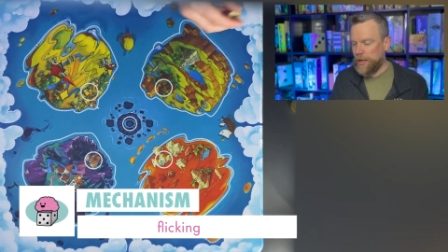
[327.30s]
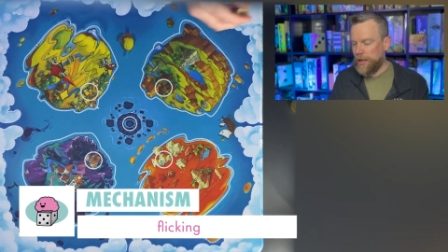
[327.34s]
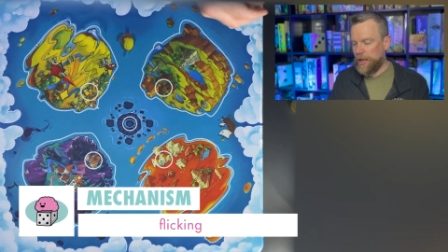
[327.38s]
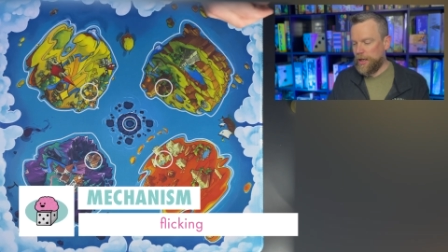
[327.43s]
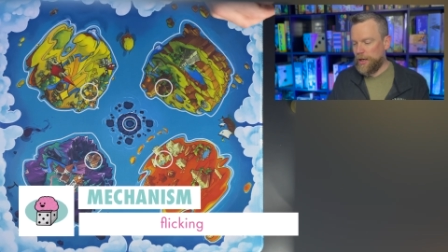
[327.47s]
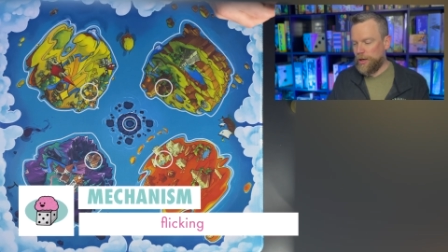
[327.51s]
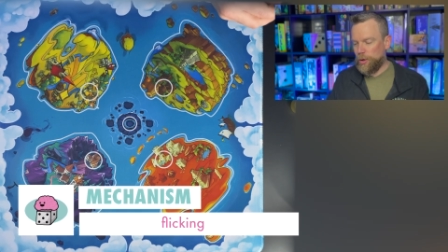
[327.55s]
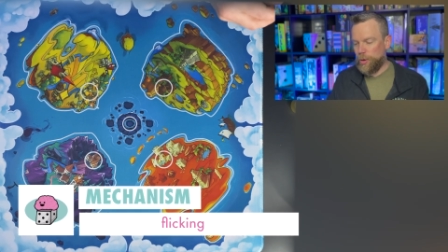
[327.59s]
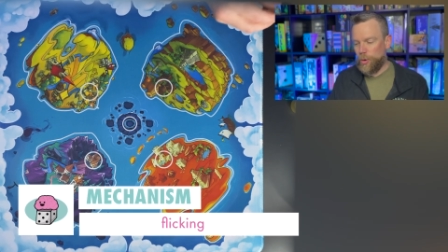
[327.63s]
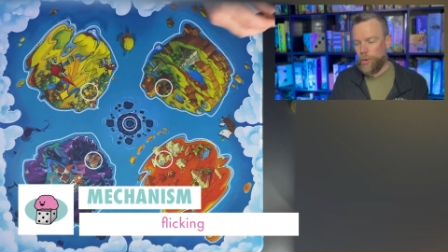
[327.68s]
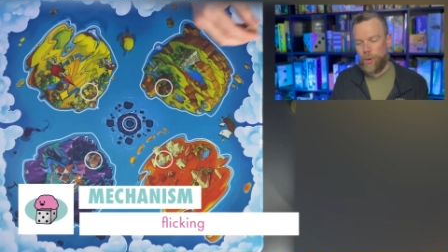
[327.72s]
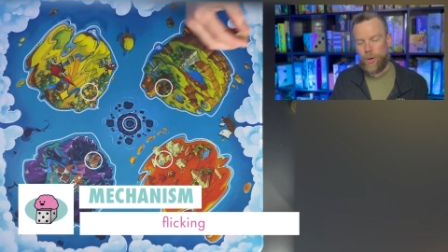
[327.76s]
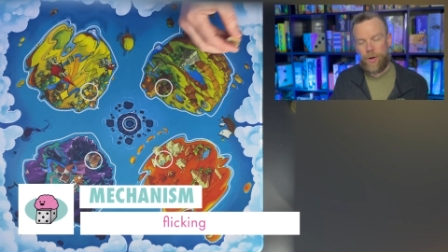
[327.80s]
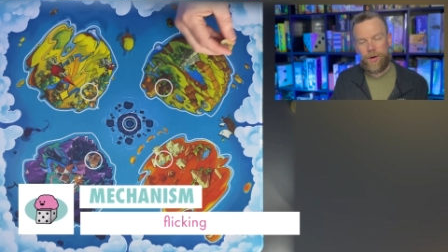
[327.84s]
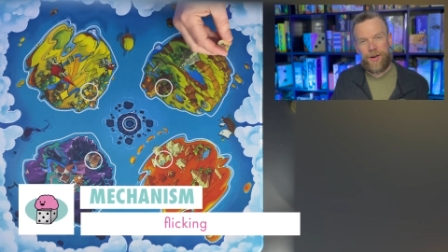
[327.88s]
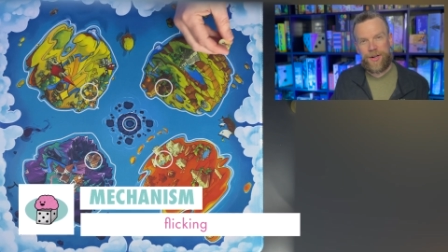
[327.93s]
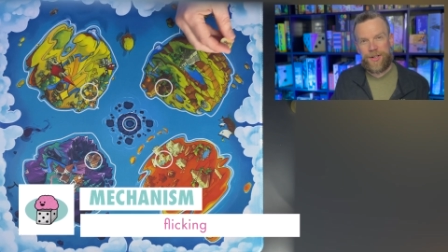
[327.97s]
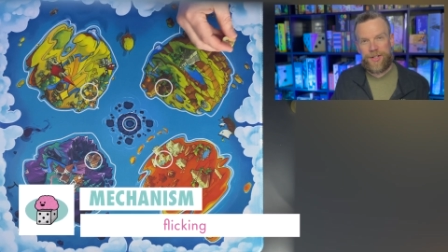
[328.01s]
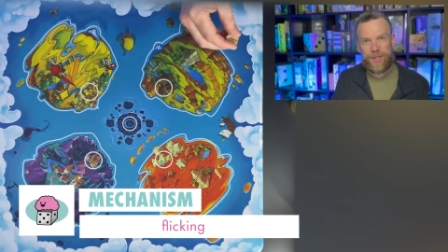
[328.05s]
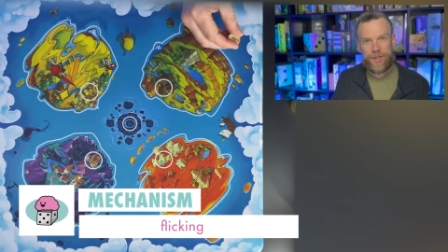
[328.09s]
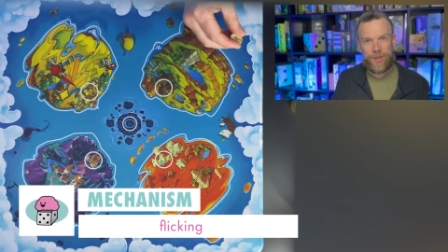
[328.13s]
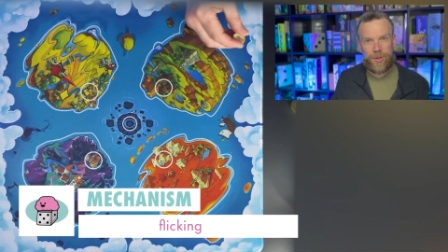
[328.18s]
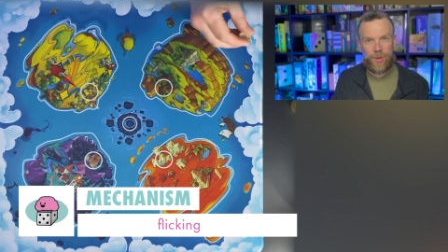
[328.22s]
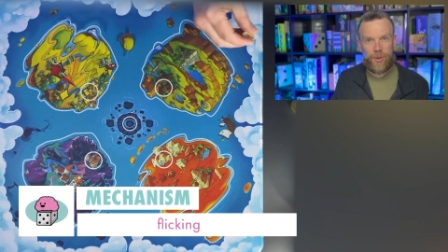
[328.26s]
in order
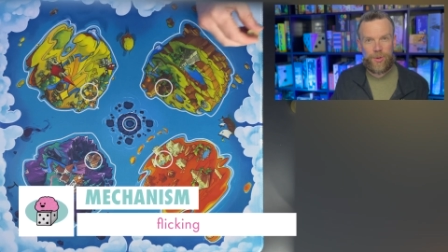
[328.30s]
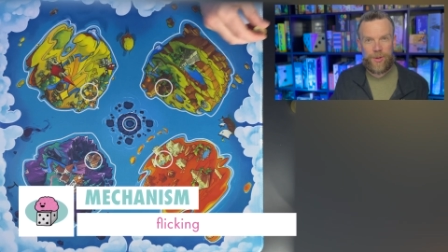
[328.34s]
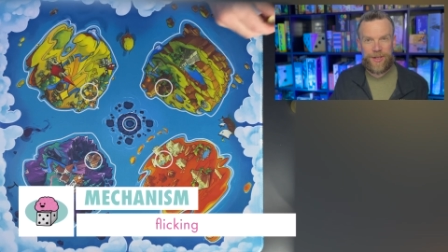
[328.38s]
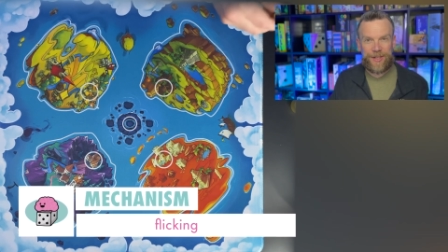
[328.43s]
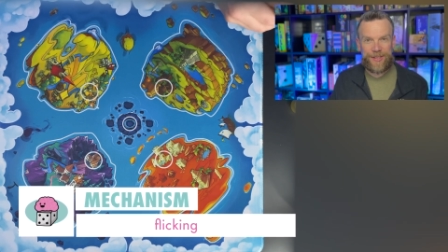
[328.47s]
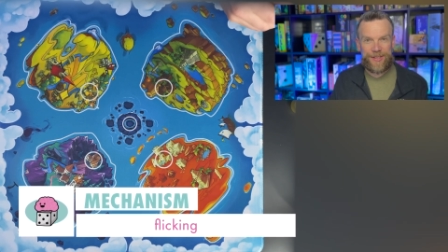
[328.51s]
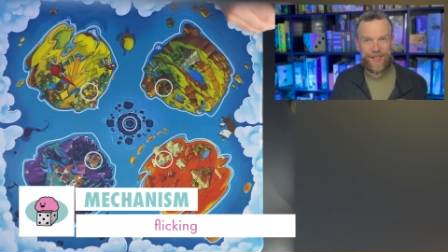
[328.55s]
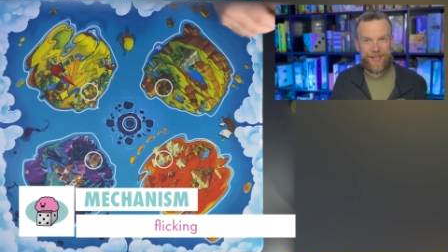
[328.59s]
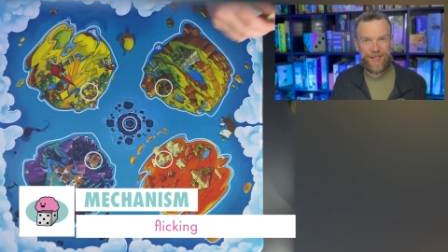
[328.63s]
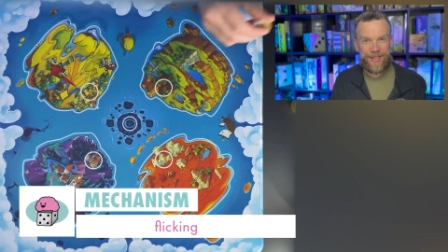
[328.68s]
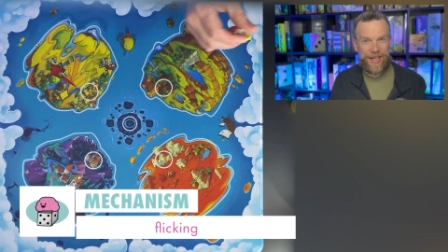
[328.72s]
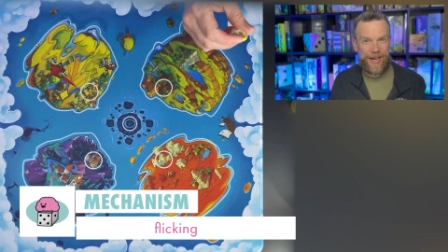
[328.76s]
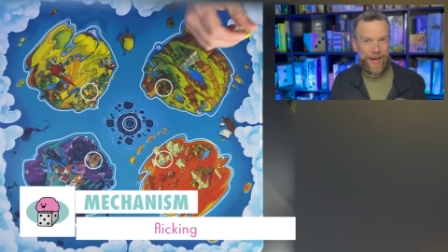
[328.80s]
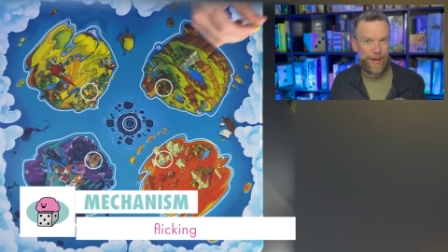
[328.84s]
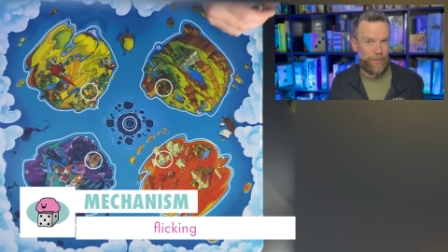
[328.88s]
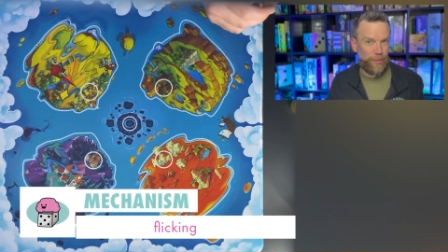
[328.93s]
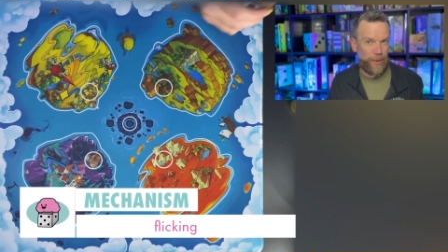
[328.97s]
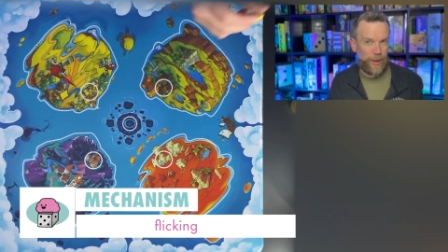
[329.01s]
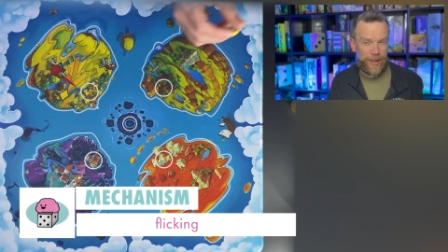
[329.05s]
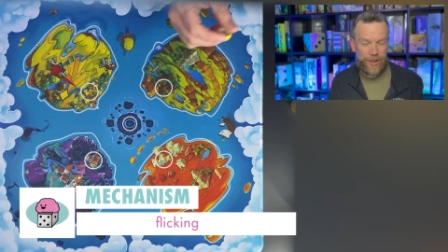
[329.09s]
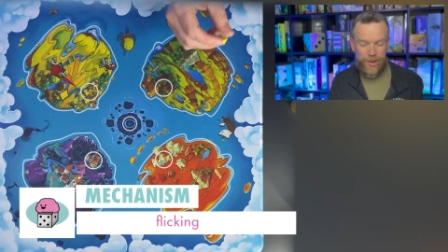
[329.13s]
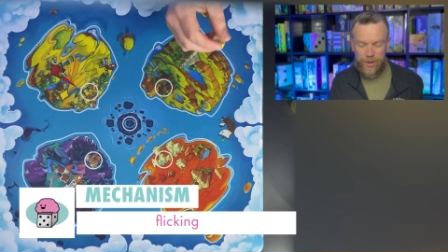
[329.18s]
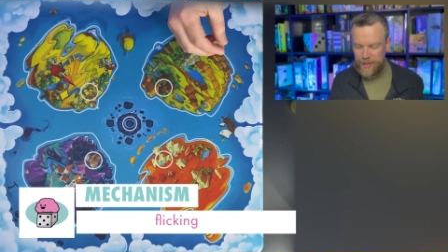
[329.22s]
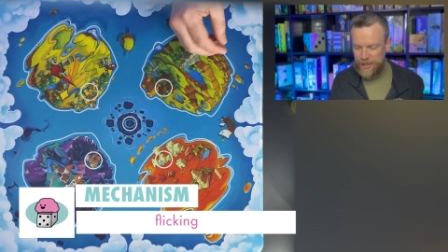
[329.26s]
to
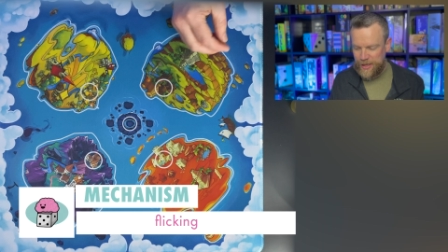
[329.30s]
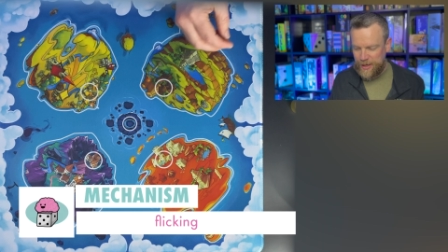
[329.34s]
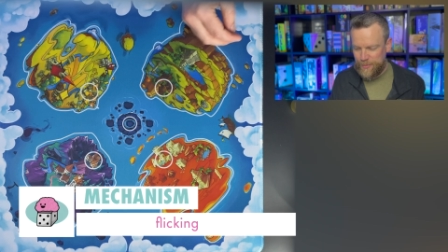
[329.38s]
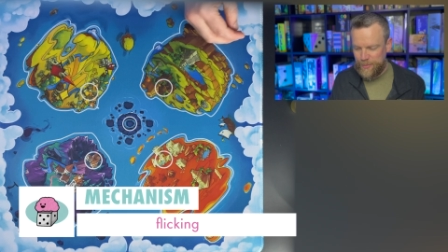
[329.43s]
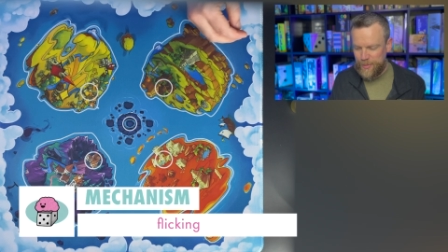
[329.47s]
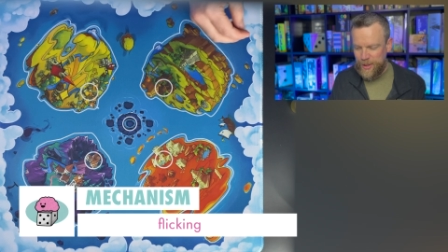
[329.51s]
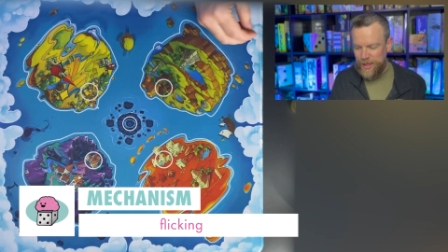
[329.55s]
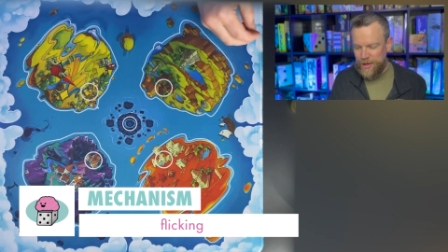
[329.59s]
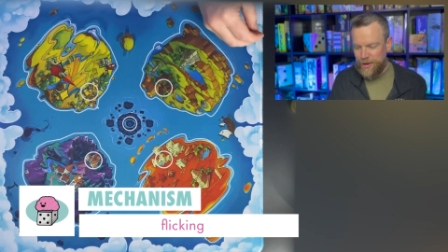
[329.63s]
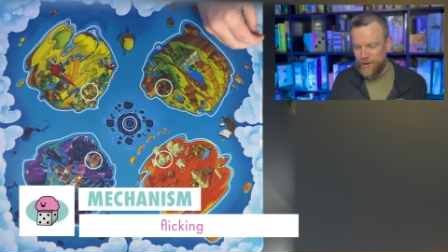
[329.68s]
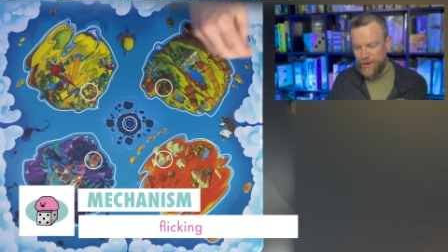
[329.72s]
establish them